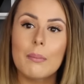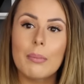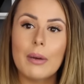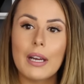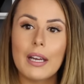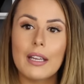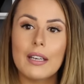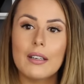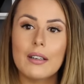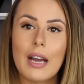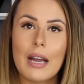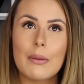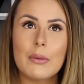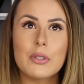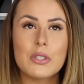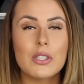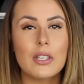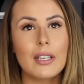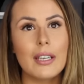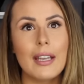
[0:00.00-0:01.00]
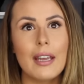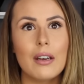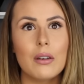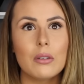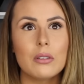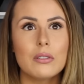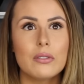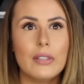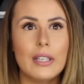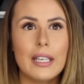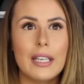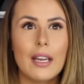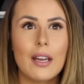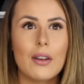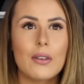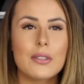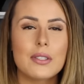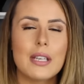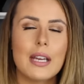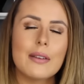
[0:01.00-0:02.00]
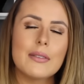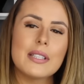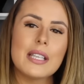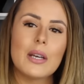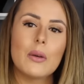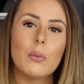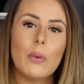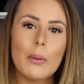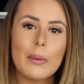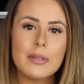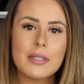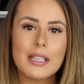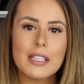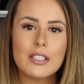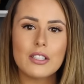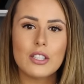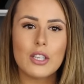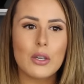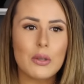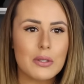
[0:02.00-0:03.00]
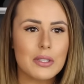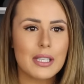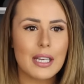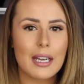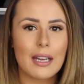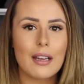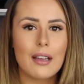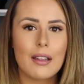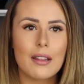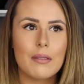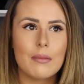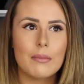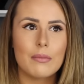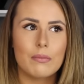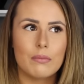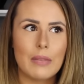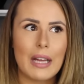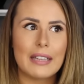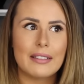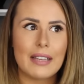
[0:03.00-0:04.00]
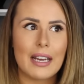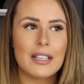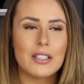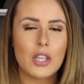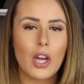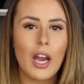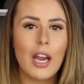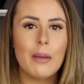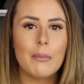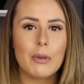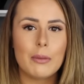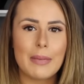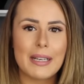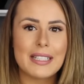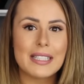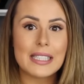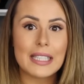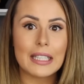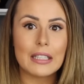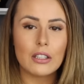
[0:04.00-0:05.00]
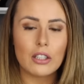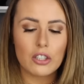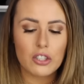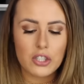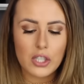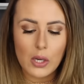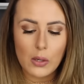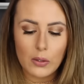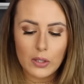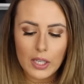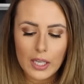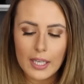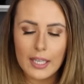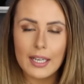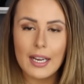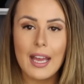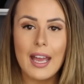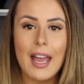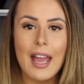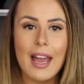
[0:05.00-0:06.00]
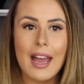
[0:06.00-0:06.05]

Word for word: But I was looking at old videos and I was like, what was I using at that time when my skin looked so good?